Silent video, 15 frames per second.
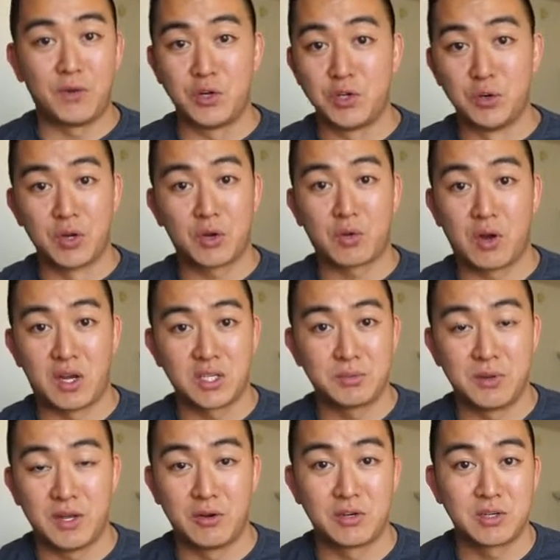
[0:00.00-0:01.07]
you're doing
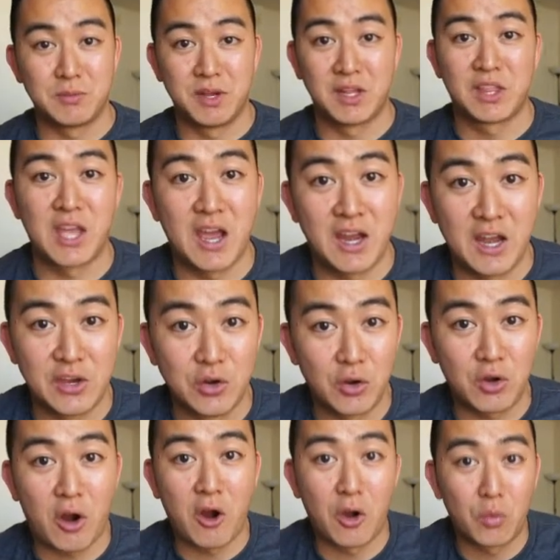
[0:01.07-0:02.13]
CrossFit or something like that, and
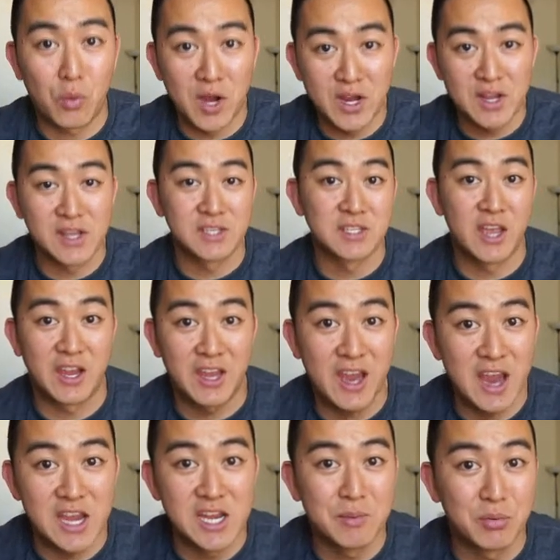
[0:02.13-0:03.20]
your heart rate is like
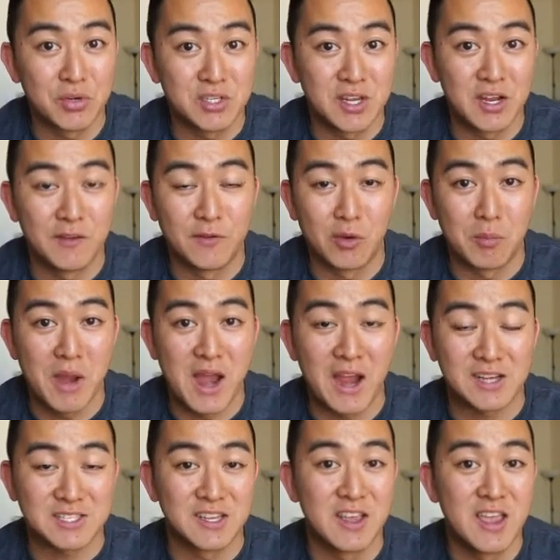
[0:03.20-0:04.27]
80% of your
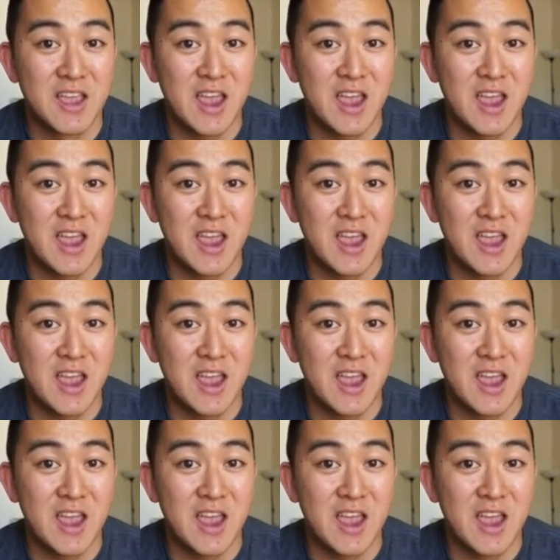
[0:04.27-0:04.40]
max